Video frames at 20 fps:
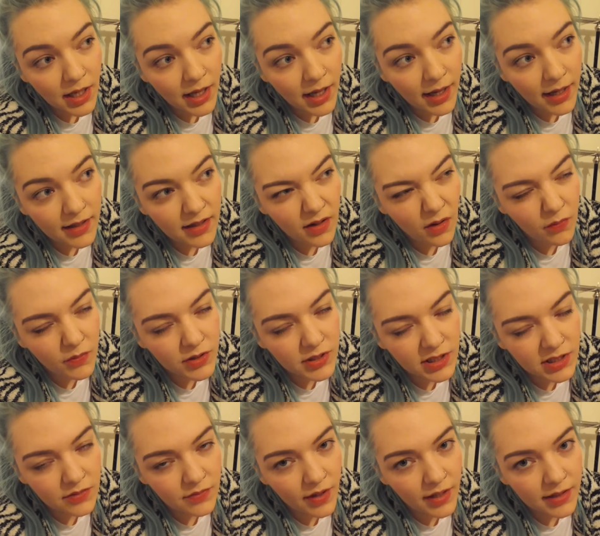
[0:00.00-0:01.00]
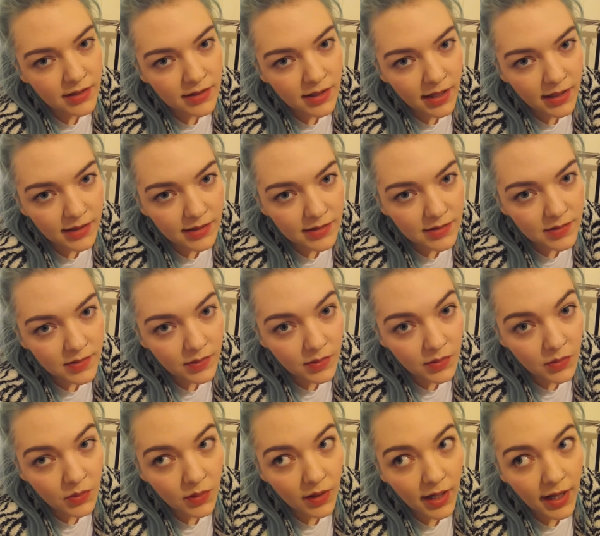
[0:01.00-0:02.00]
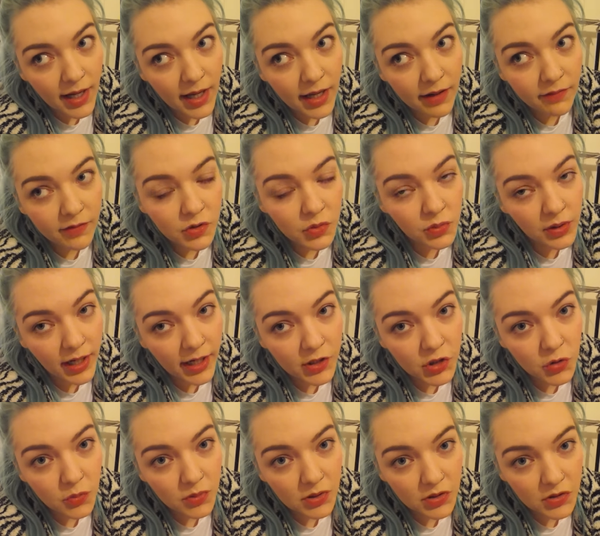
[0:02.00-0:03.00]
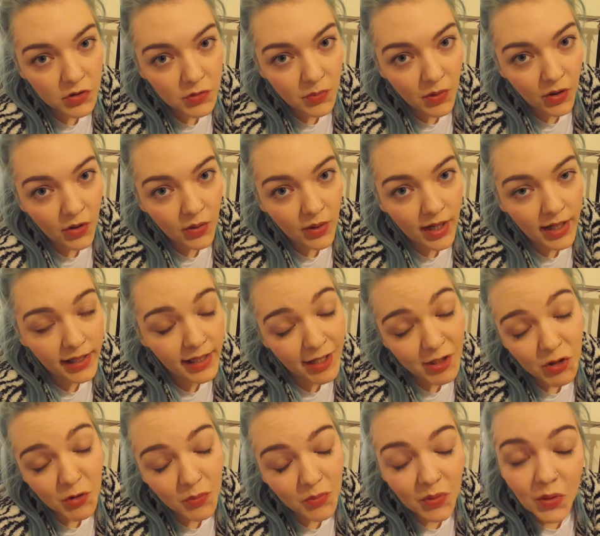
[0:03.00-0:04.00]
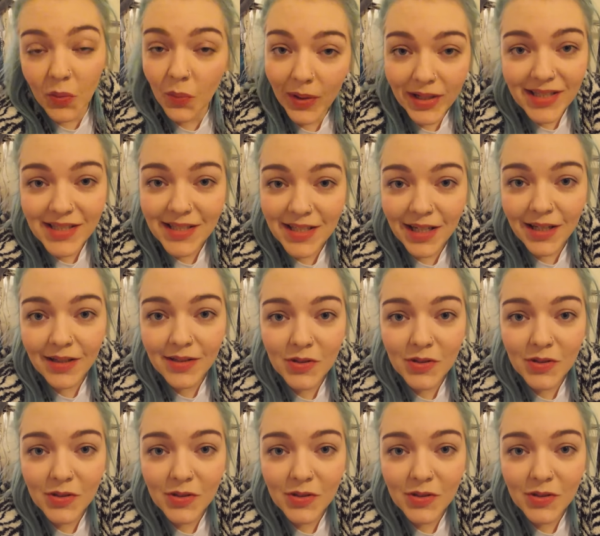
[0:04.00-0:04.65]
And obviously it's Valentine's. So if I don't catch up with you tomorrow, I'll catch up with you on Wednesday.